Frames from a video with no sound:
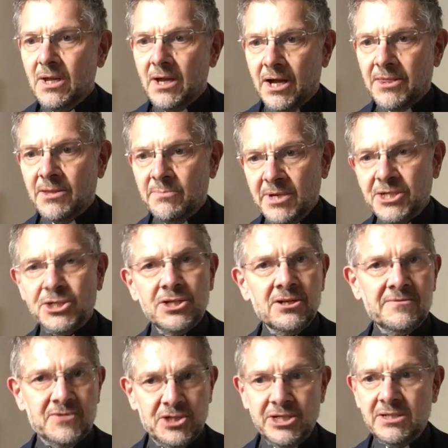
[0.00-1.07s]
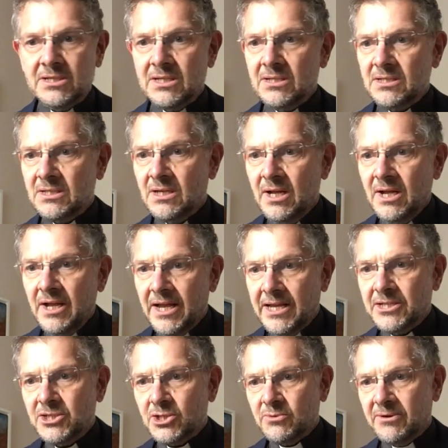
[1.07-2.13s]
And the mission of Jesus
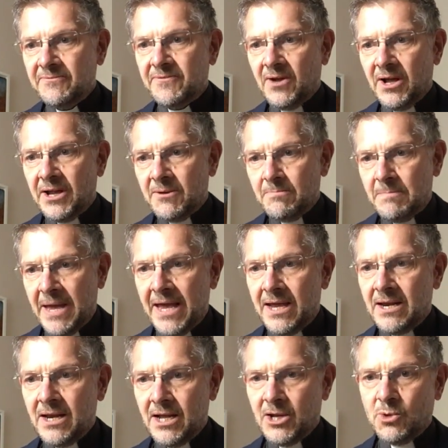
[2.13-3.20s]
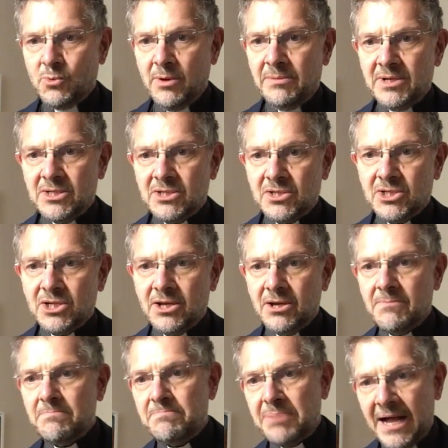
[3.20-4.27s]
is to invite men and women to
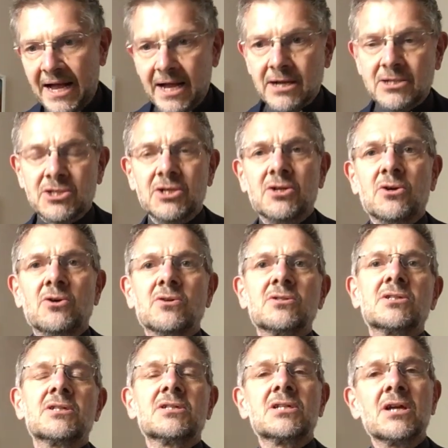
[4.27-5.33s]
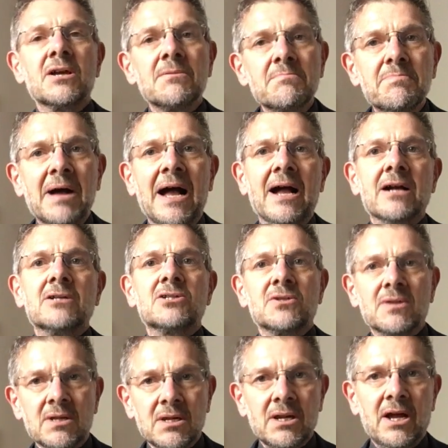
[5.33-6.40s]
turn back to God, to turn back to
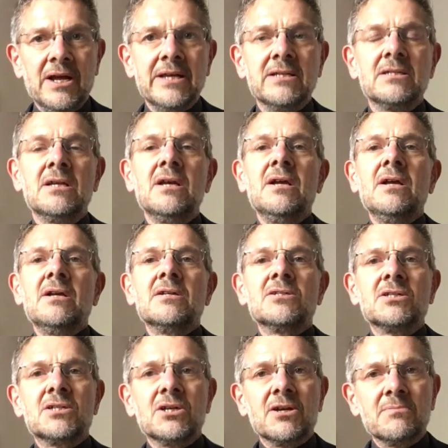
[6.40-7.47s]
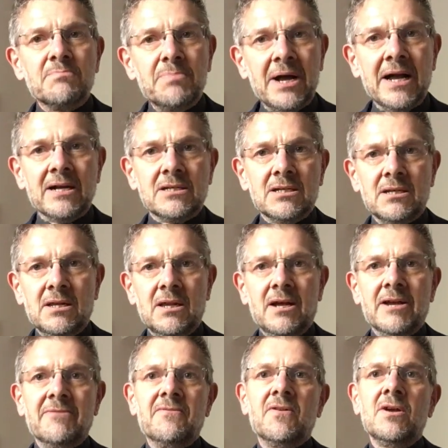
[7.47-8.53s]
the light, to turn back to
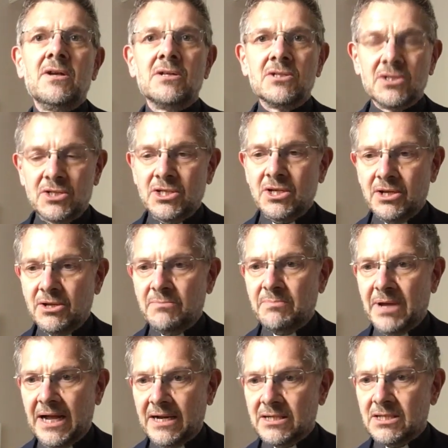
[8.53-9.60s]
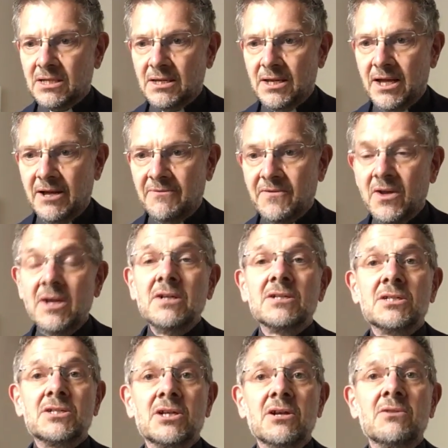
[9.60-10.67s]
life, to turn back to love,
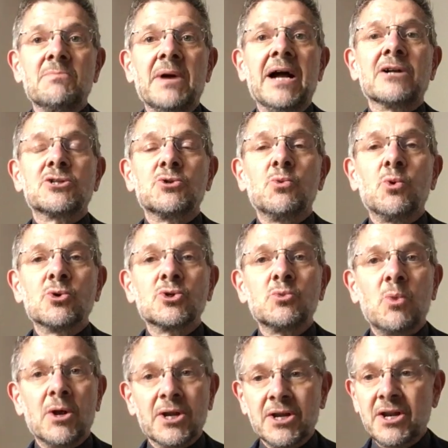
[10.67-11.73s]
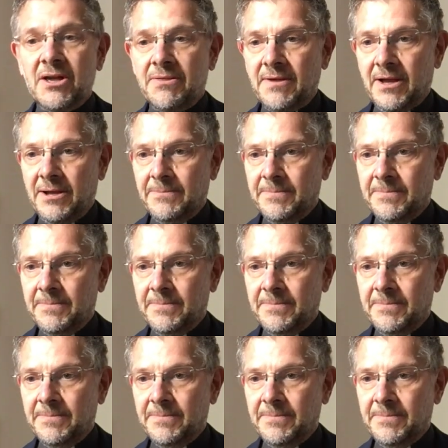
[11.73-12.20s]
to turn back towards one another.